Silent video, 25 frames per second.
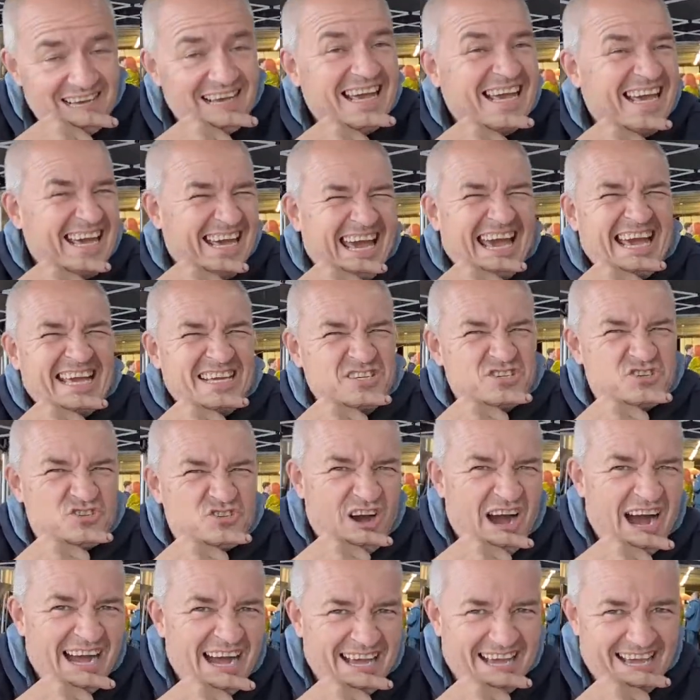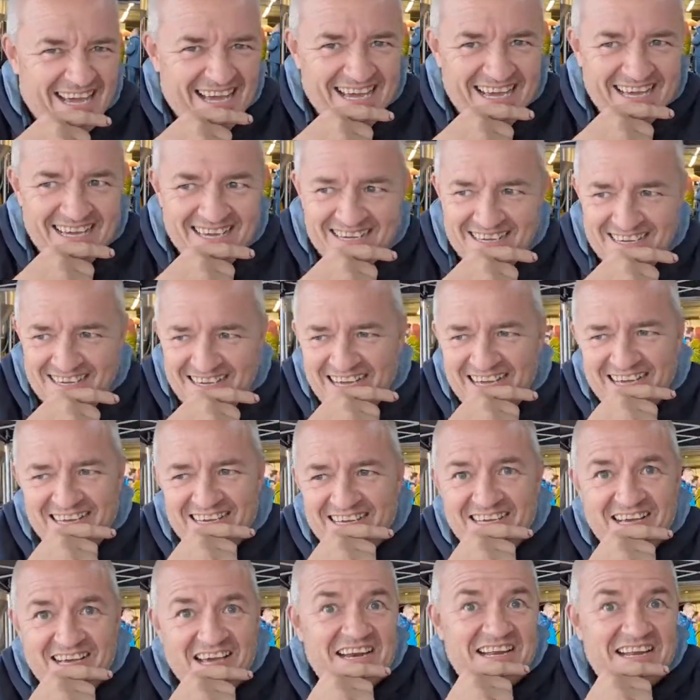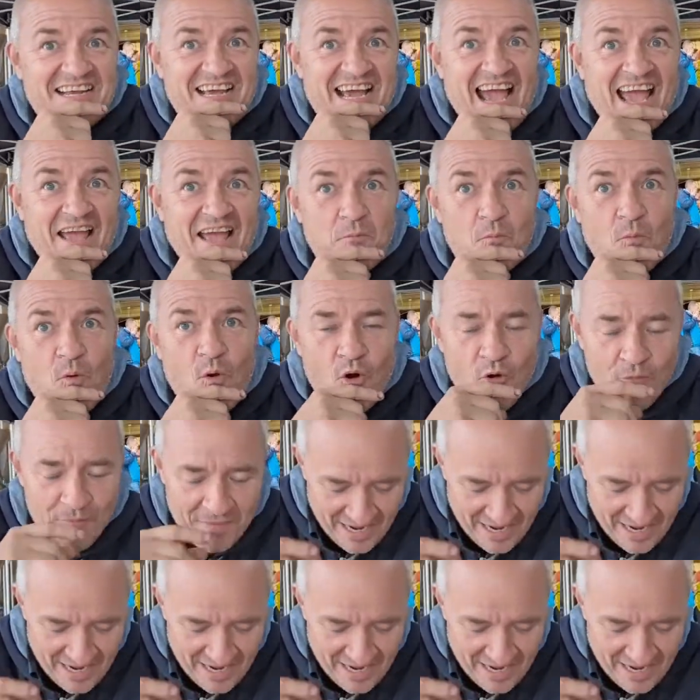it ain't dry here, and it ain't warm